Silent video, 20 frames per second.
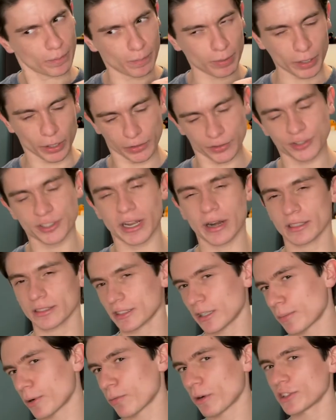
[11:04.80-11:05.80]
both sharing the
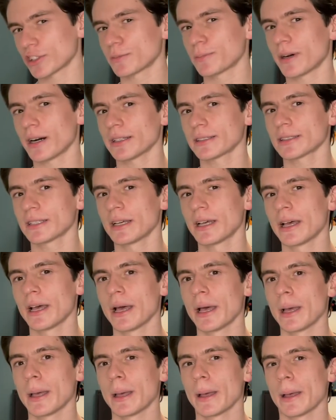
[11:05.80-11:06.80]
number 1 spot,
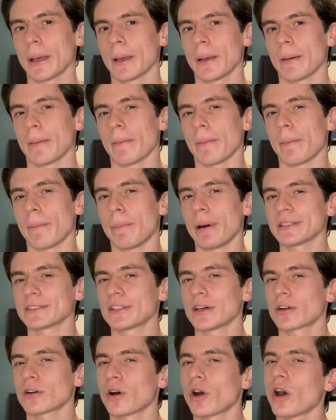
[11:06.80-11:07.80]
but
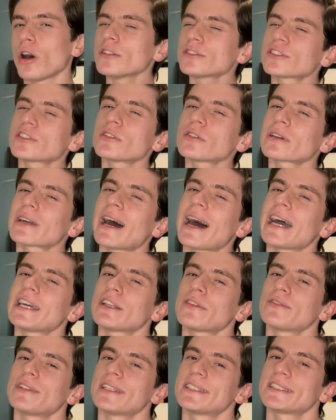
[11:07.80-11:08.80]
they're also kind
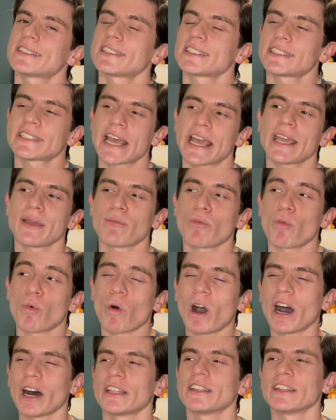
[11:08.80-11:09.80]
of the same
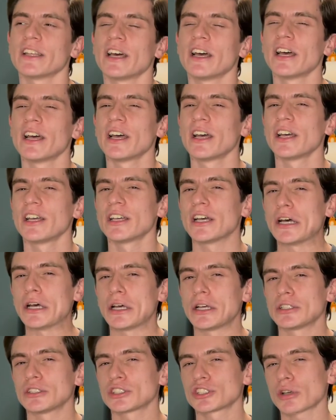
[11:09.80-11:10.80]
one,
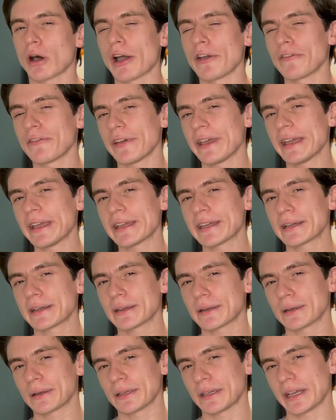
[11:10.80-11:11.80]
so I think
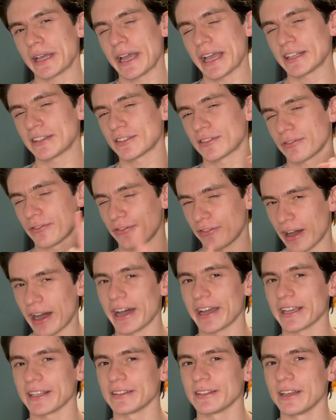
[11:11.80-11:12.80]
it's
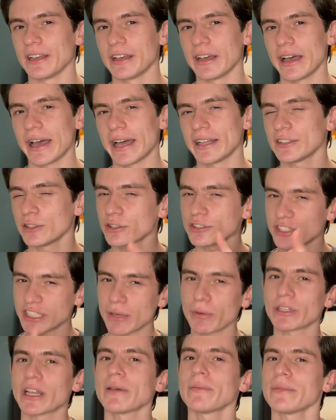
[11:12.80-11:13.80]
fine. And you'll see
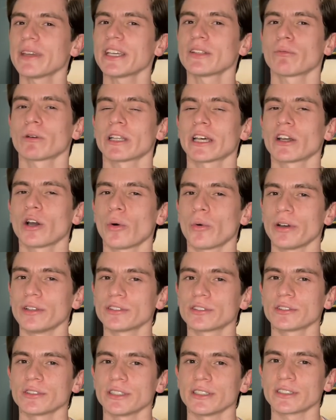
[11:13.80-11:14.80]
what I mean when I go
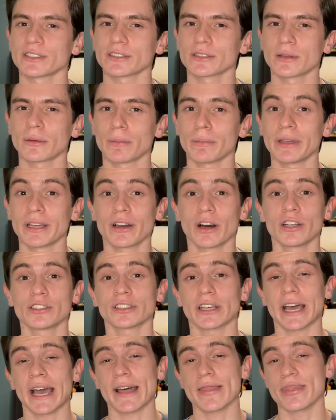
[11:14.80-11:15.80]
into this, because
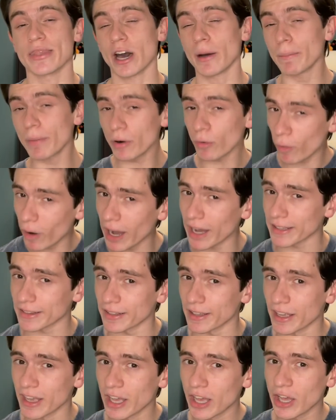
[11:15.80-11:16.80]
at number 1,
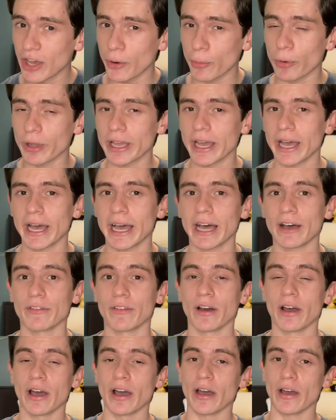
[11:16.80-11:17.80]
we have
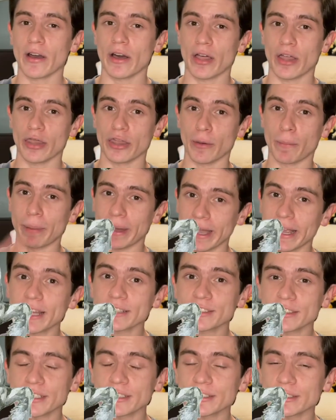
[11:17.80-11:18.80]
the
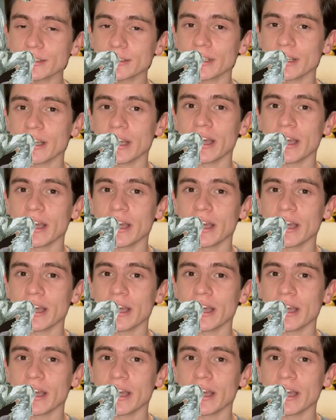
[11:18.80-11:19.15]
Pegasus